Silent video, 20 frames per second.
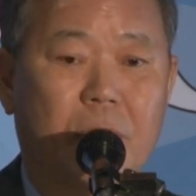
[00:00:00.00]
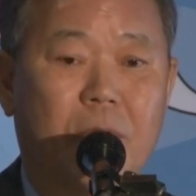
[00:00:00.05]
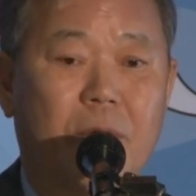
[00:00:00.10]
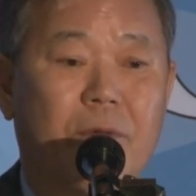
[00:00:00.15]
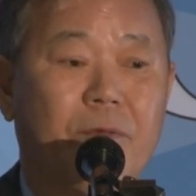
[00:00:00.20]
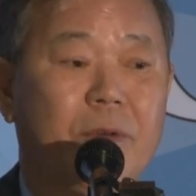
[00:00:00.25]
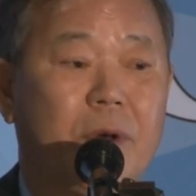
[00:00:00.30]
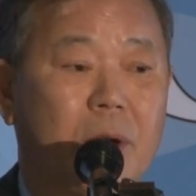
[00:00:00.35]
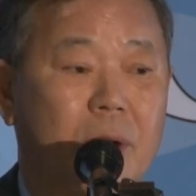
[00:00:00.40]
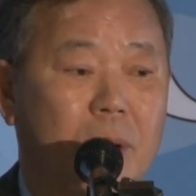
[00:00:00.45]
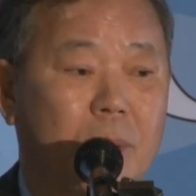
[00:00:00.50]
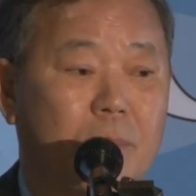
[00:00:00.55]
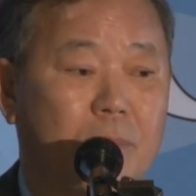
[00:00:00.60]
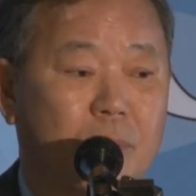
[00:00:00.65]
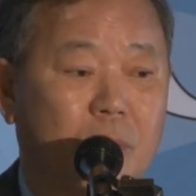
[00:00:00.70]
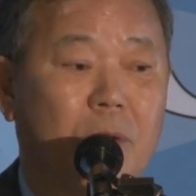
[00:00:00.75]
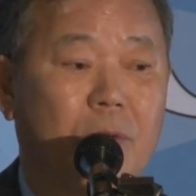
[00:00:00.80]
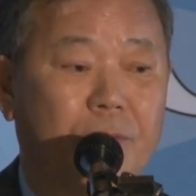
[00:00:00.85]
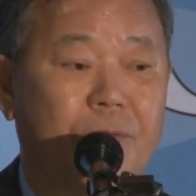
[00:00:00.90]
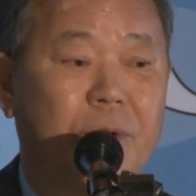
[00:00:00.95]
a very
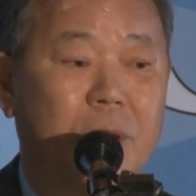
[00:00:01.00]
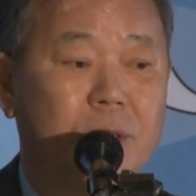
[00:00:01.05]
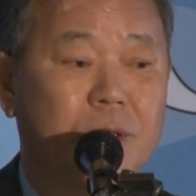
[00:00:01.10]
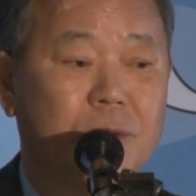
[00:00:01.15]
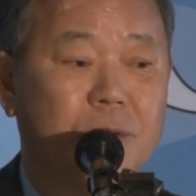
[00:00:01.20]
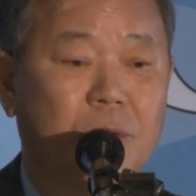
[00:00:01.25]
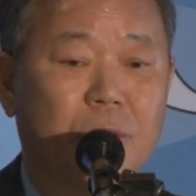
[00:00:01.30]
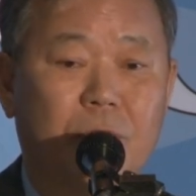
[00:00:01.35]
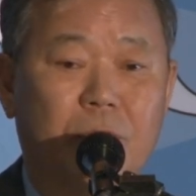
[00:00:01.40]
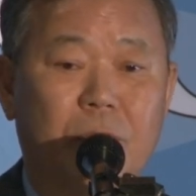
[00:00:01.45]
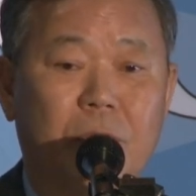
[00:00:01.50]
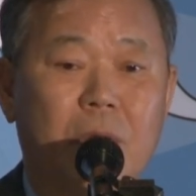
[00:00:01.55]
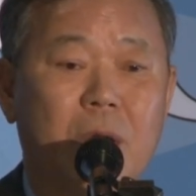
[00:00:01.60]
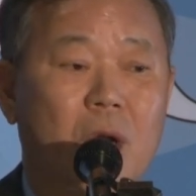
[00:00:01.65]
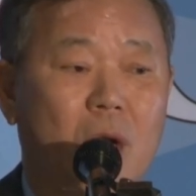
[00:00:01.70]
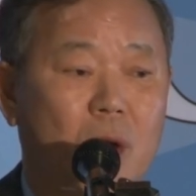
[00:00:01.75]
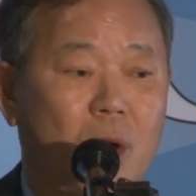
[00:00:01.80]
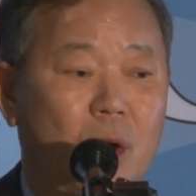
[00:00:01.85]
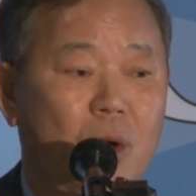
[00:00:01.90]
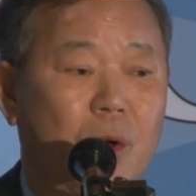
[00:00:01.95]
professional
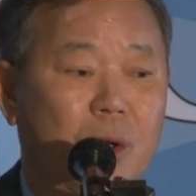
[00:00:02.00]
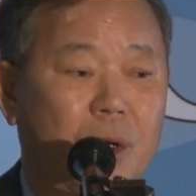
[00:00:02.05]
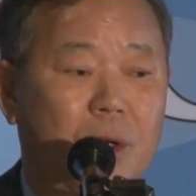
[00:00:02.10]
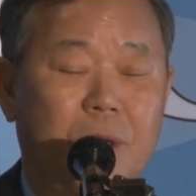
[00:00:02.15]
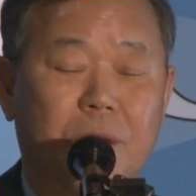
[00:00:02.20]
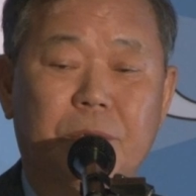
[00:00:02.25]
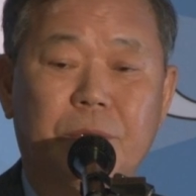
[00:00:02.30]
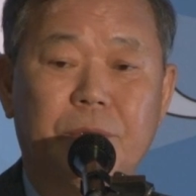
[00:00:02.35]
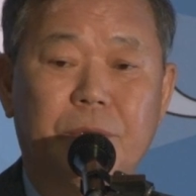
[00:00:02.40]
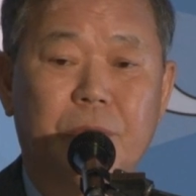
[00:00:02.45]
lawyer.